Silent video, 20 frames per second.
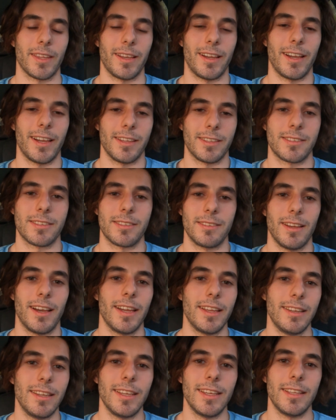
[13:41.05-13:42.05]

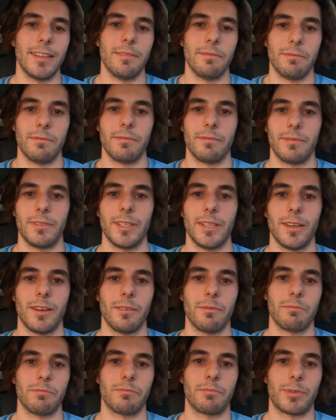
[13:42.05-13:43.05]
I need, you
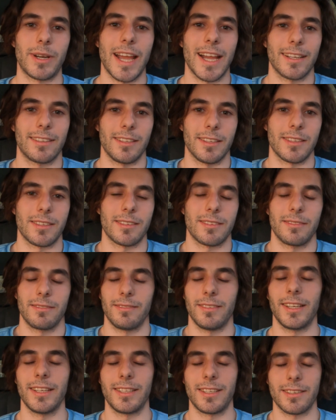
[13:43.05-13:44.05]
know, practice.
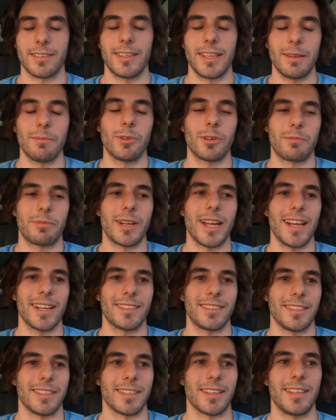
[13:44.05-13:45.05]
I just need more
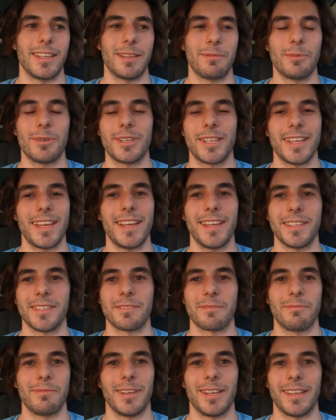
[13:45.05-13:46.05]
practice. I need more
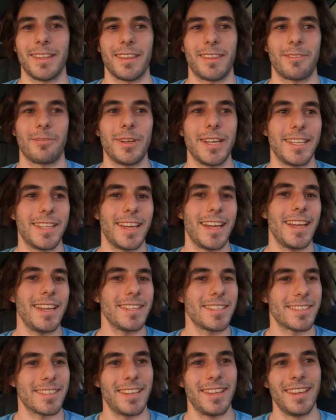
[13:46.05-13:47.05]
days. But 3
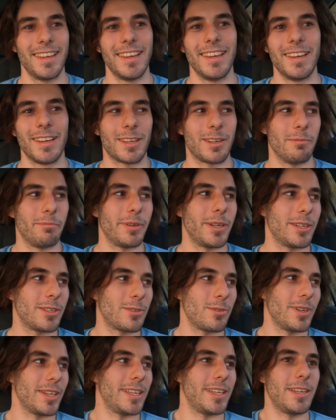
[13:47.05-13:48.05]
days compared
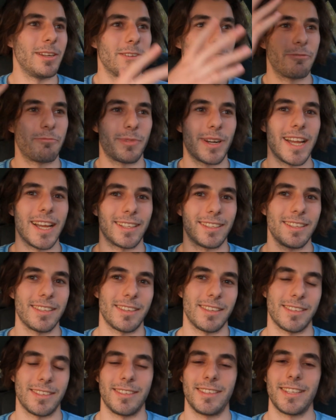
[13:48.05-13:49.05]
to a year of
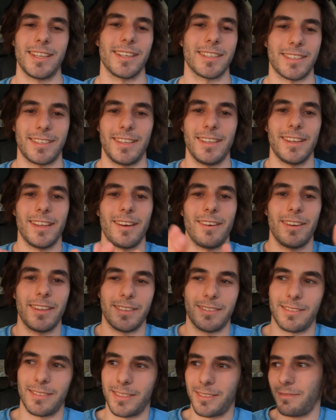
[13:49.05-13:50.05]
practice is just, you know,
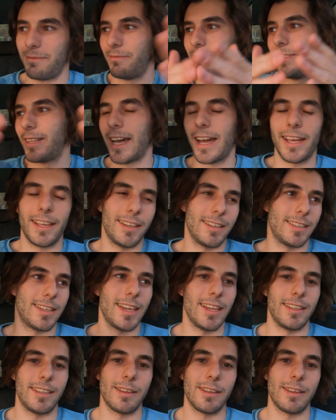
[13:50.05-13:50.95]
it's night and day